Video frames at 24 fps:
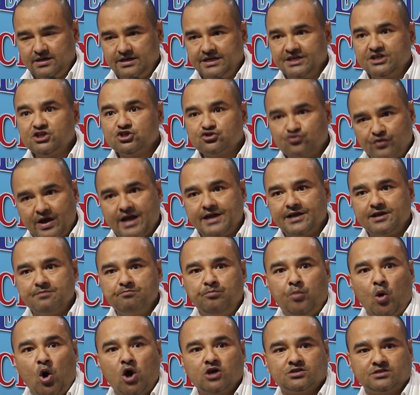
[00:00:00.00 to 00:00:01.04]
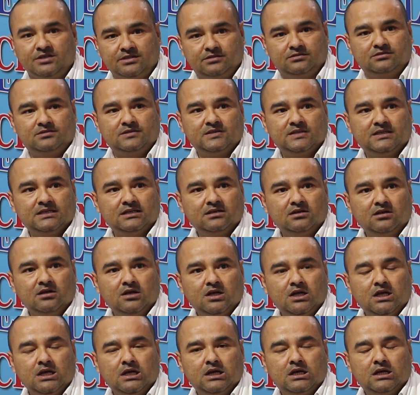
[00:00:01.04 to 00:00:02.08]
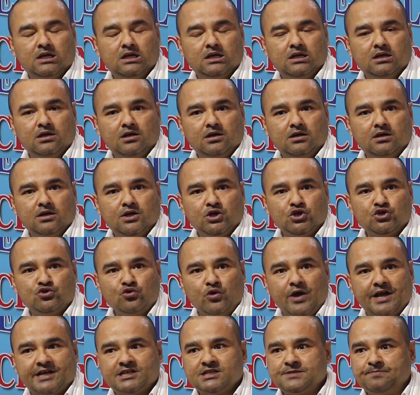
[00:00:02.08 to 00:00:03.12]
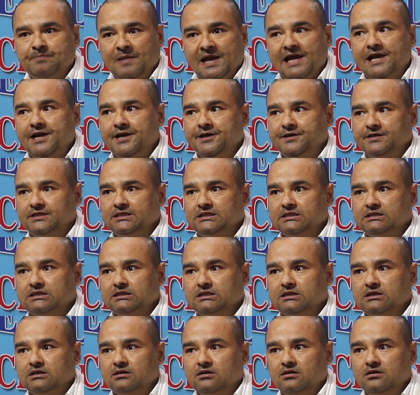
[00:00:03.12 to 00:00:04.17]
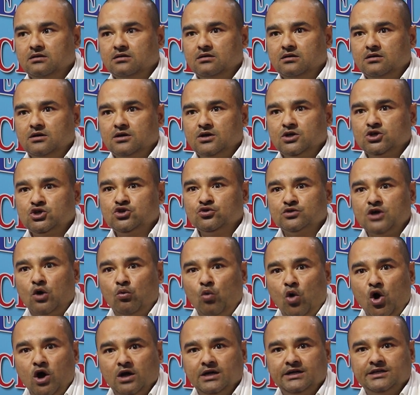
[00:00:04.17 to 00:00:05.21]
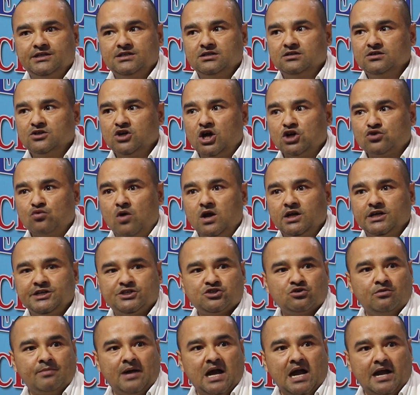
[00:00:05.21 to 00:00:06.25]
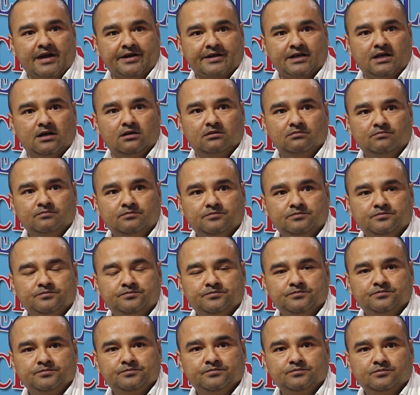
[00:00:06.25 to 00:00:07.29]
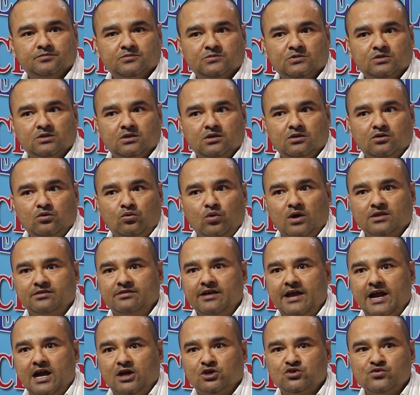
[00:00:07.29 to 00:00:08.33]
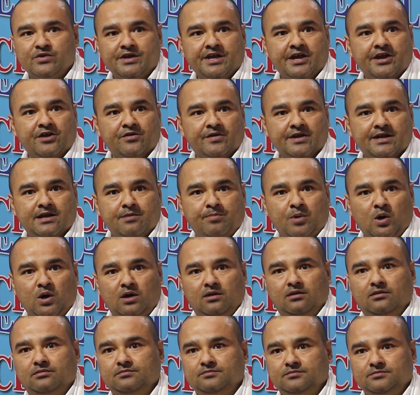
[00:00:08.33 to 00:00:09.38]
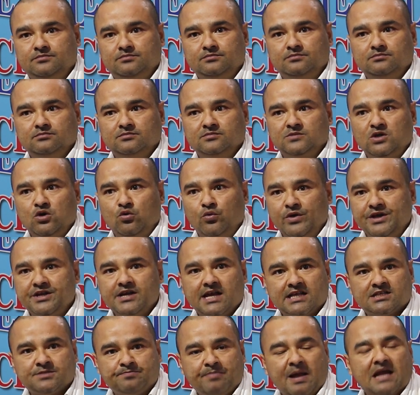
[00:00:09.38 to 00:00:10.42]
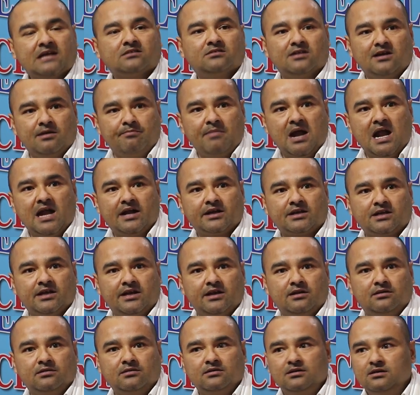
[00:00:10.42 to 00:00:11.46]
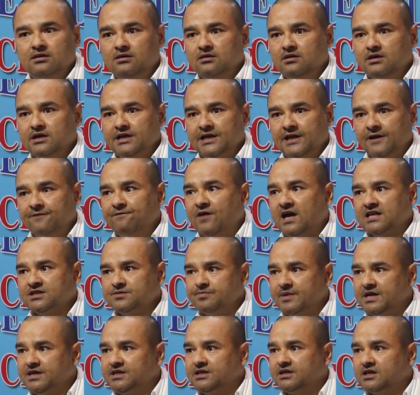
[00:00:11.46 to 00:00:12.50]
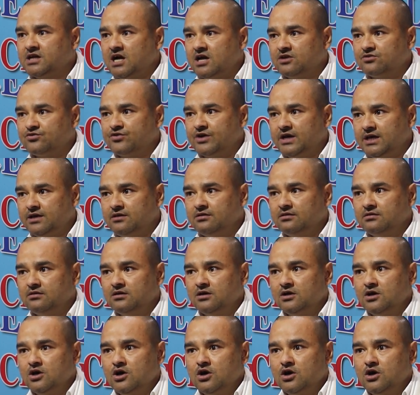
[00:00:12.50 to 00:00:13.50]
It is very important to explain to the world, not only to America, what they are doing here in Nepal. We respect the American investment in country.